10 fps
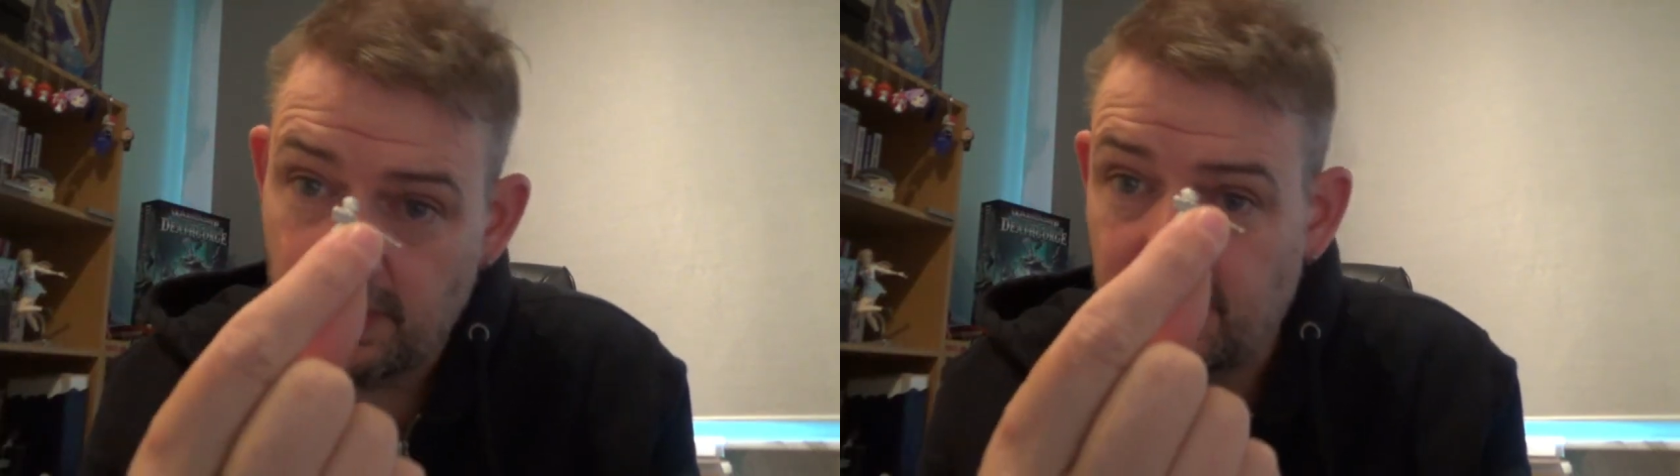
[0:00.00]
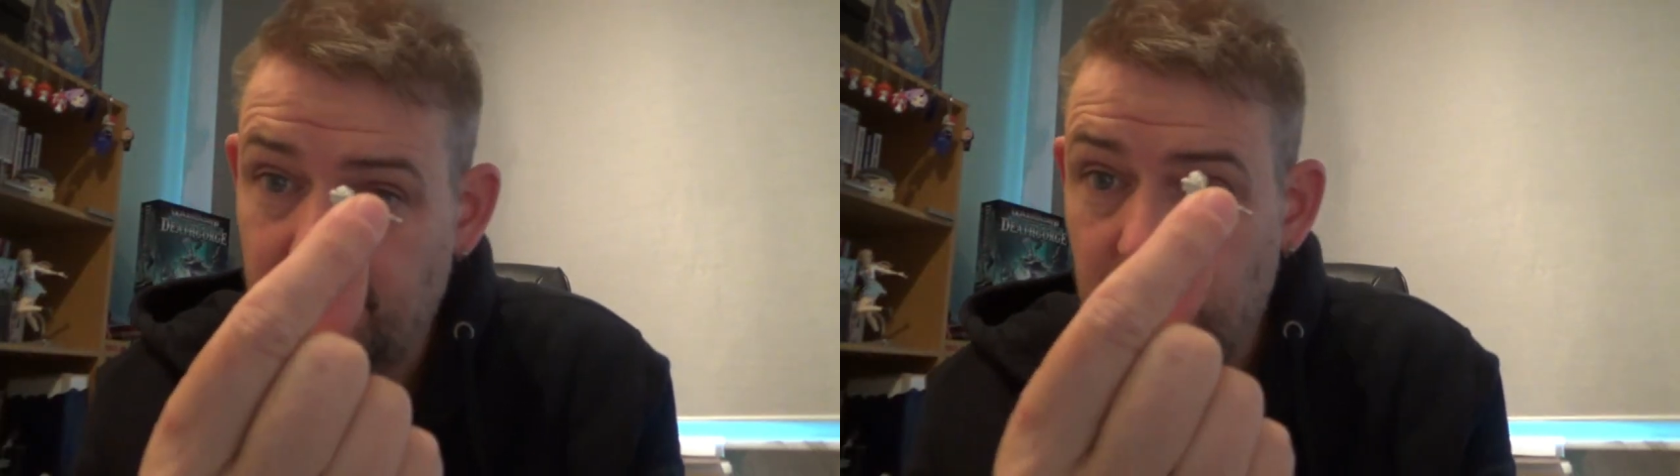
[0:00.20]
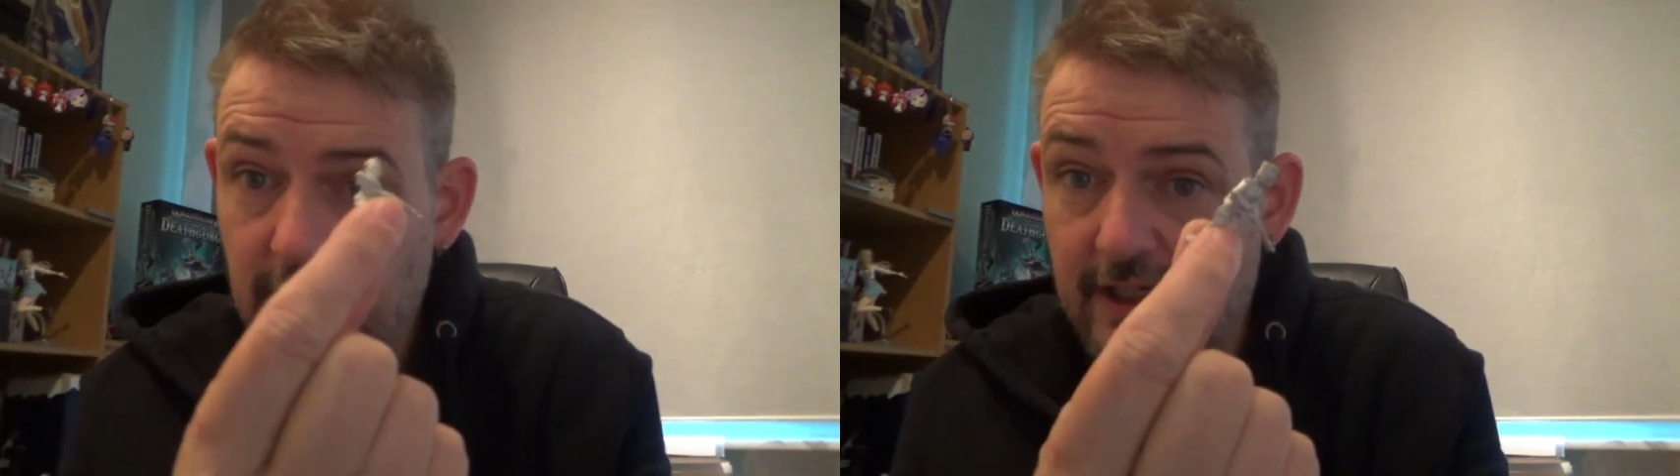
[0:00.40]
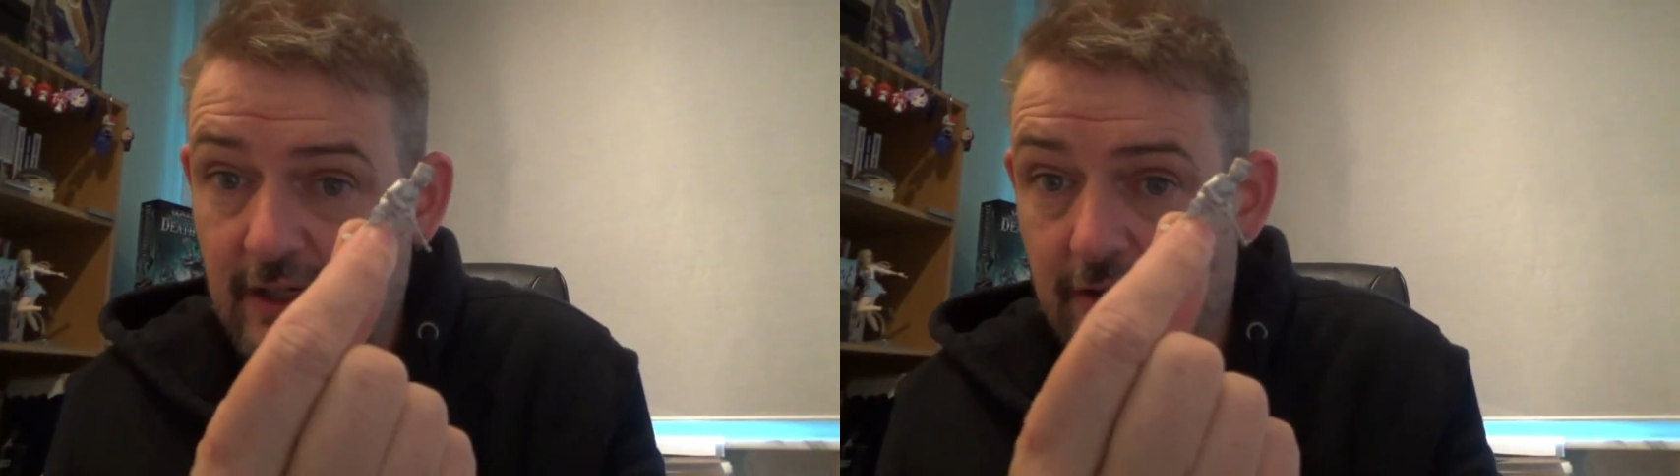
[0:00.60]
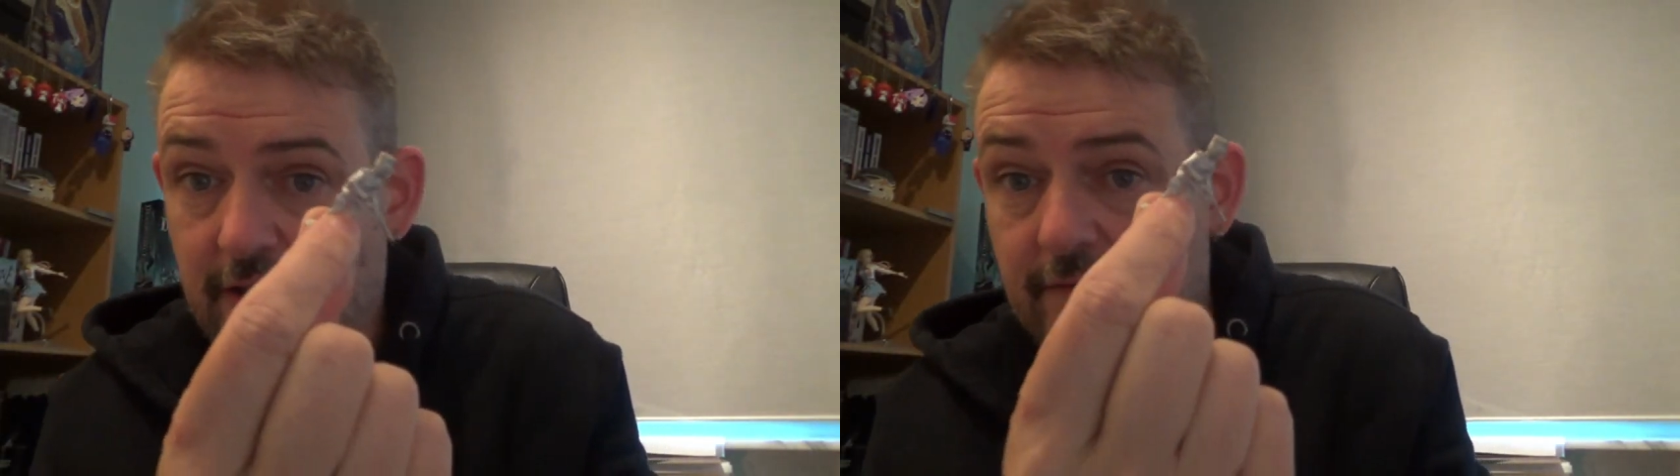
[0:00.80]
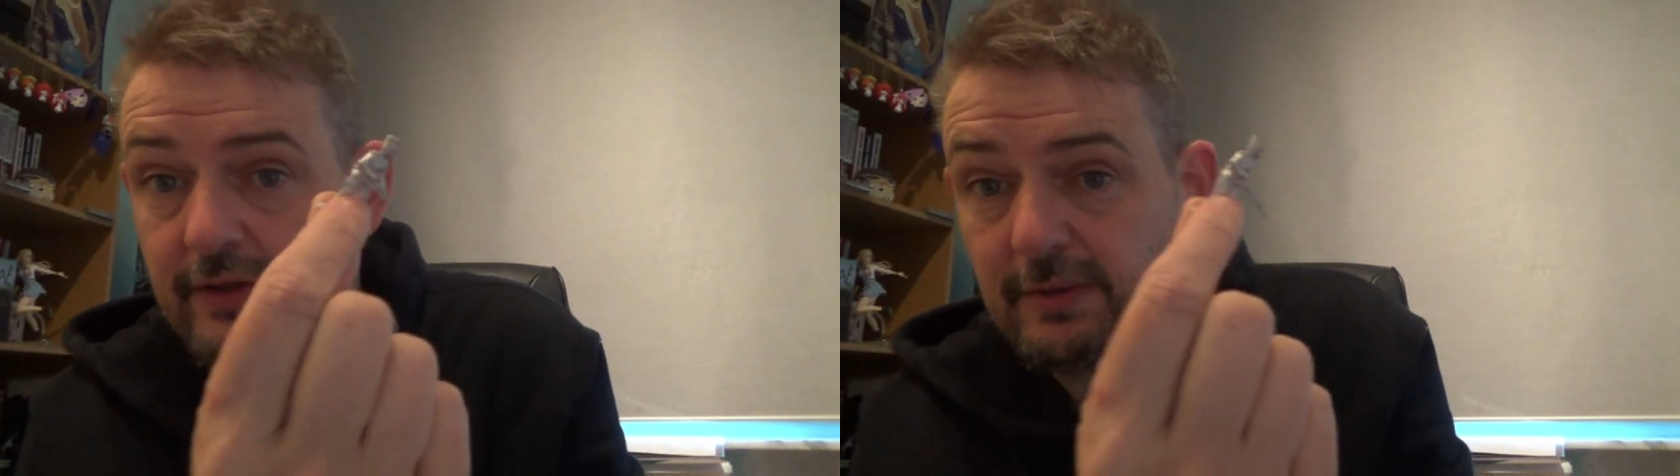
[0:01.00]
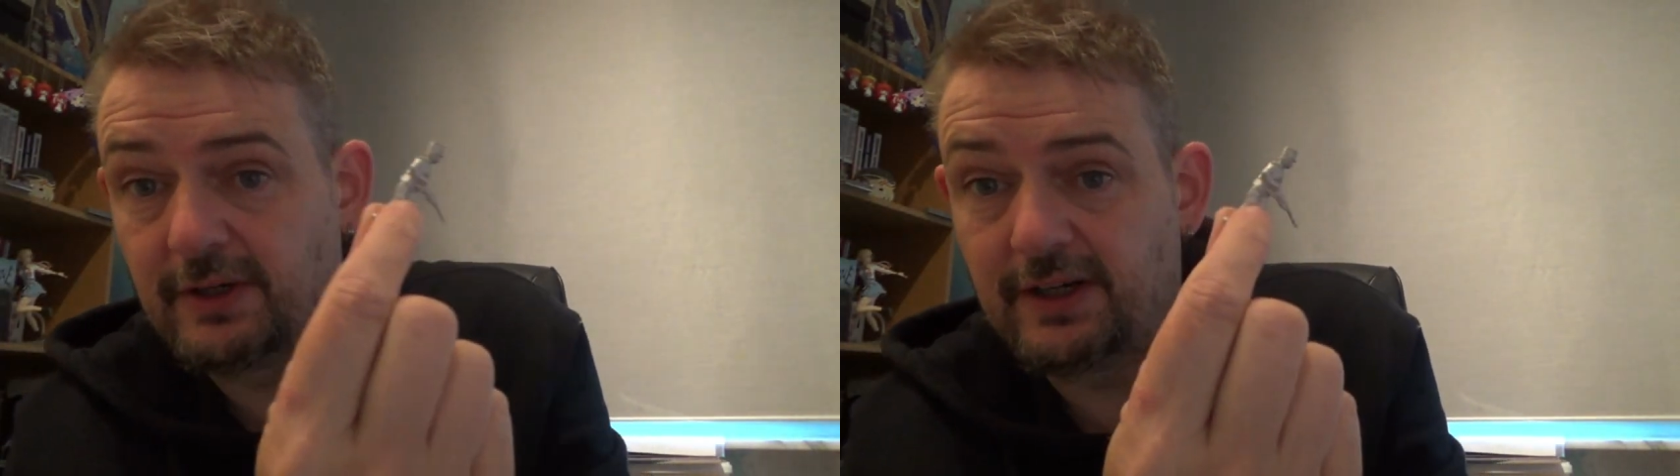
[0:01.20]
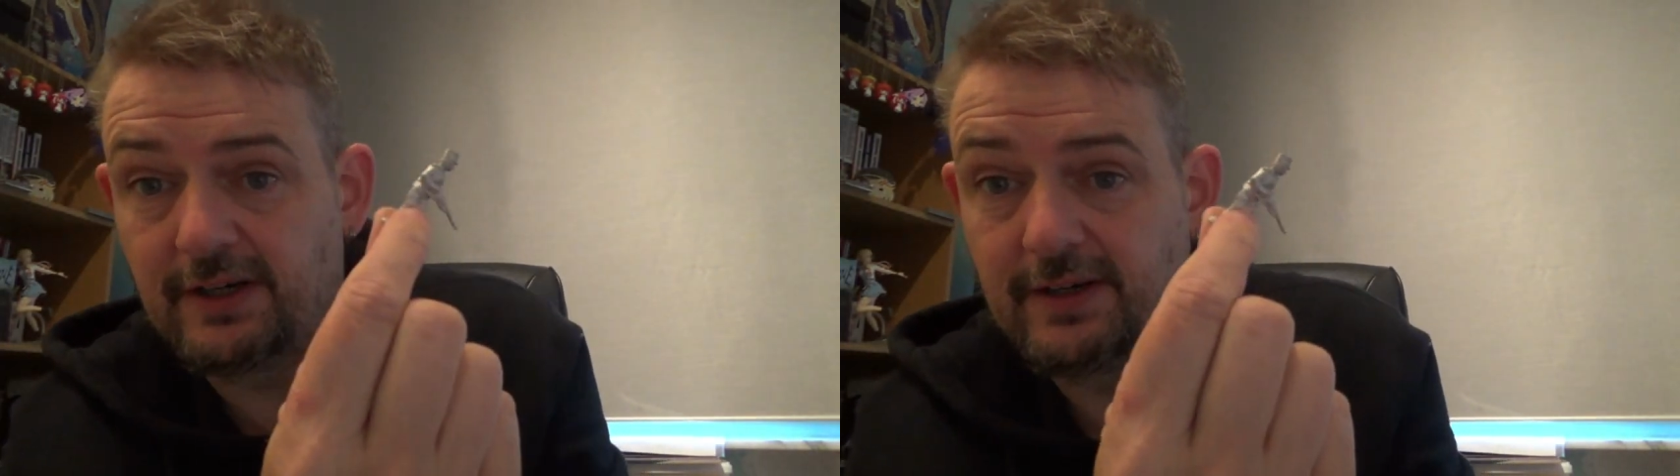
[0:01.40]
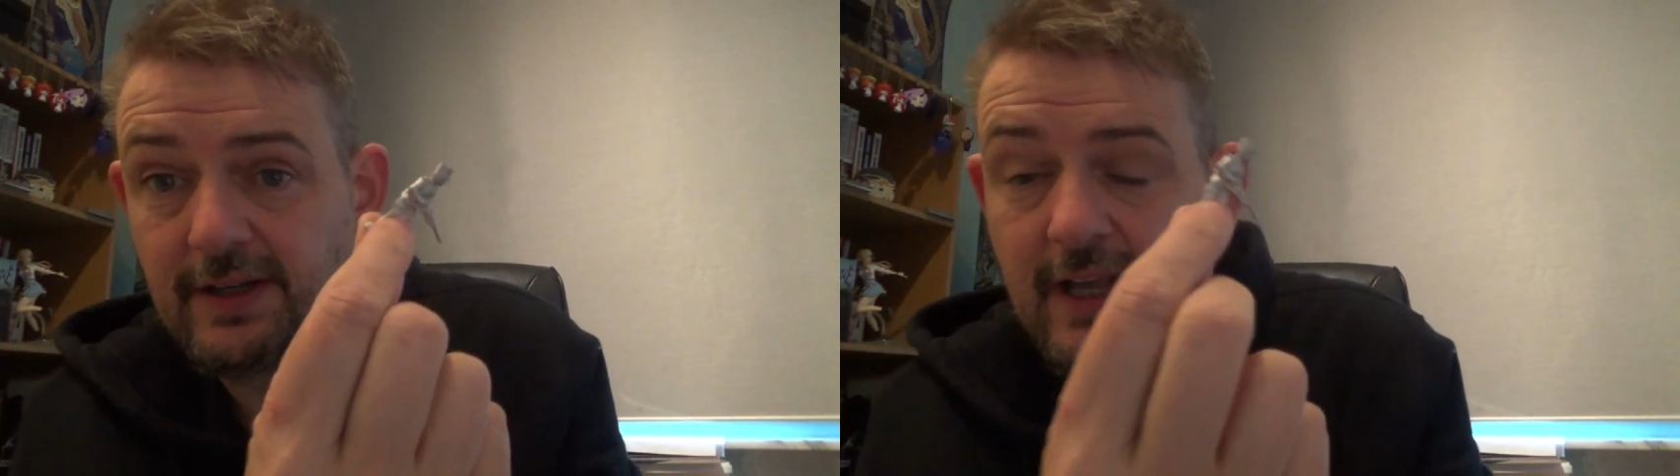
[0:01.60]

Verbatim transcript: uh, a lucky viewer.